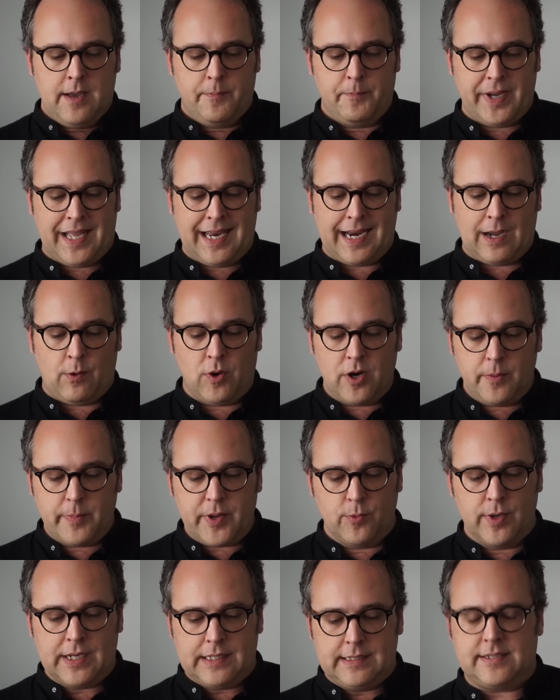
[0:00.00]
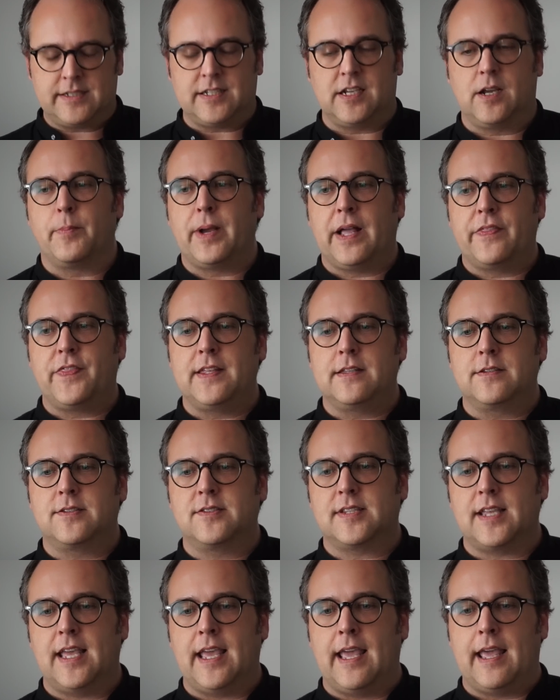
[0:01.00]
But I want to be realistic about
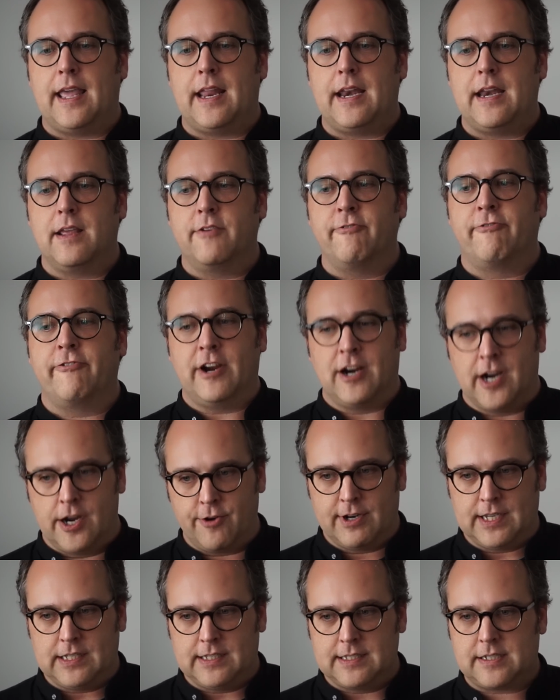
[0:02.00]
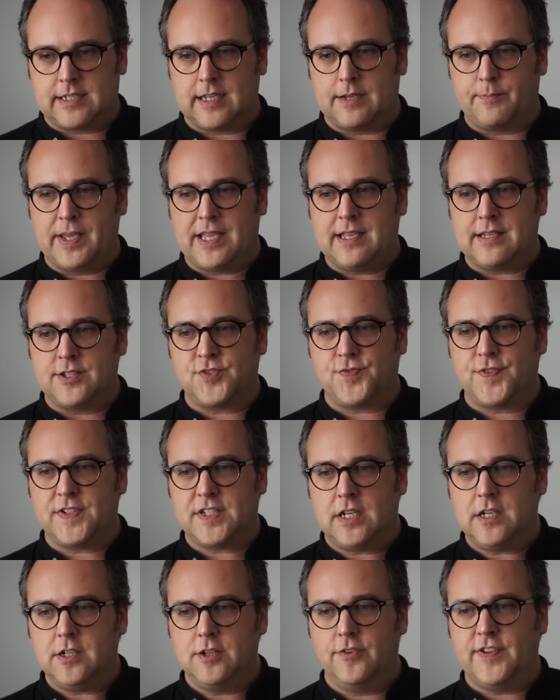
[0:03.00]
this, and very realistic, because
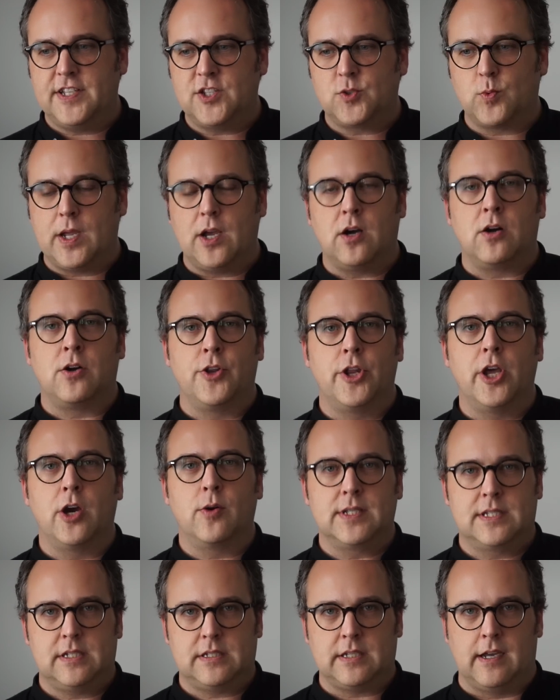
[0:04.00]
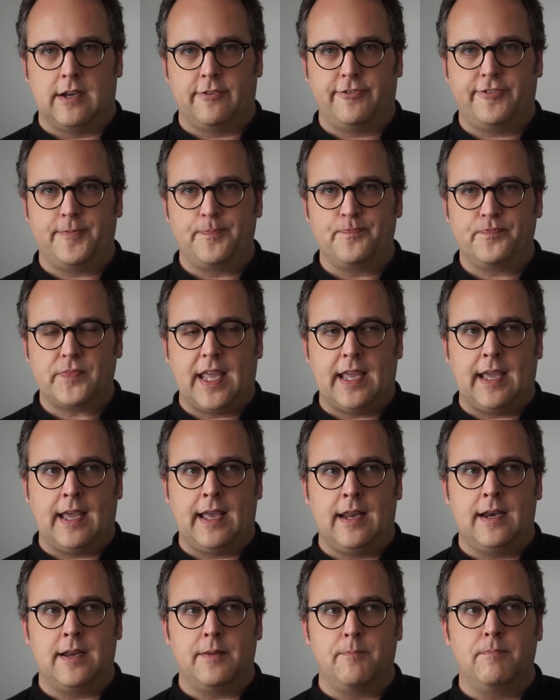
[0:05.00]
photography, as we all know, is tough.
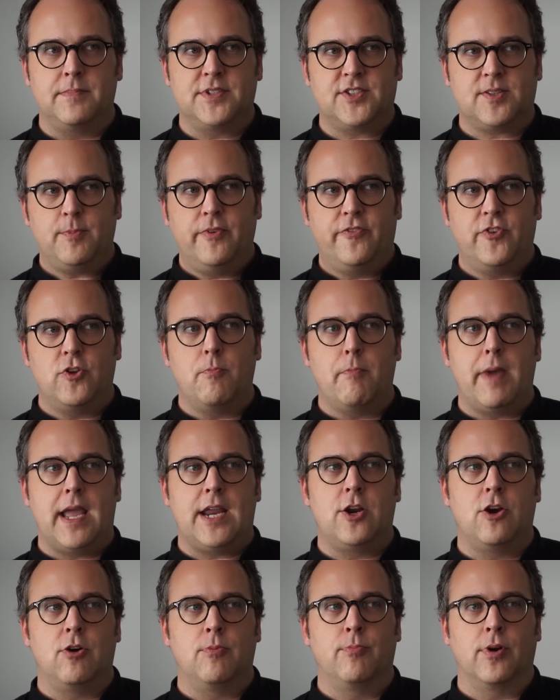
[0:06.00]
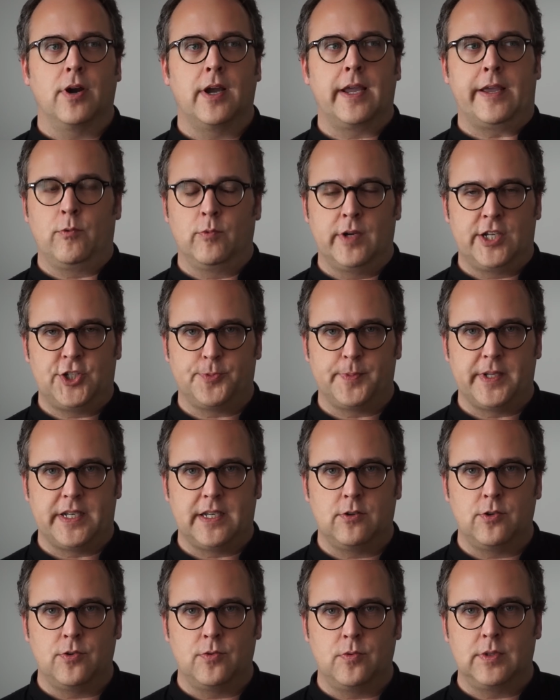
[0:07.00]
And some of you may know Brian
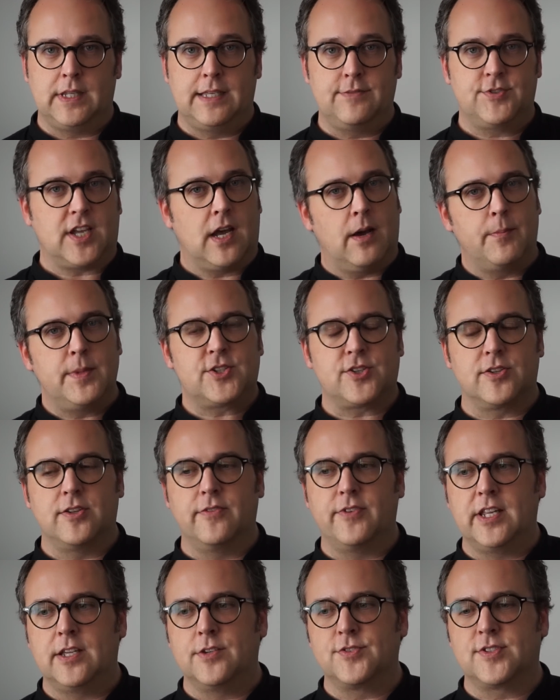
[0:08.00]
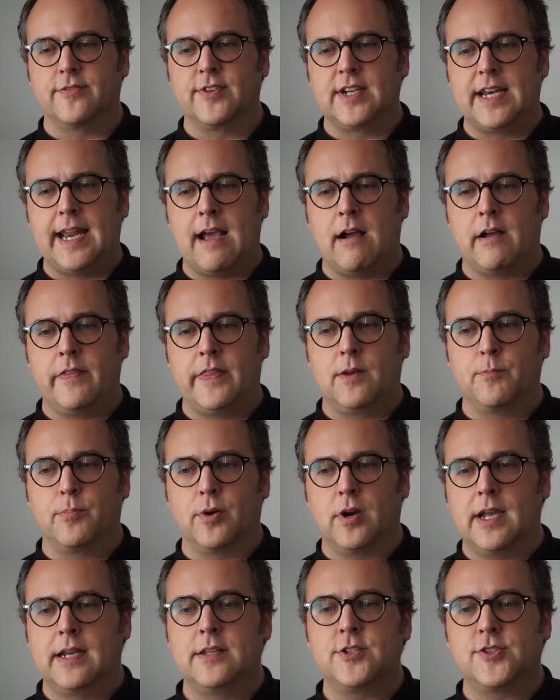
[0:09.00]
Richmond, who leaves comments on the videos every now and then.
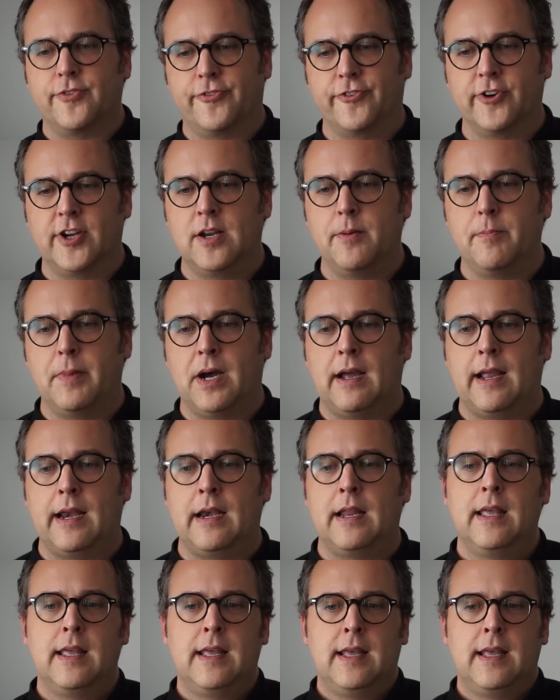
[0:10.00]
Brian is a friend of mine.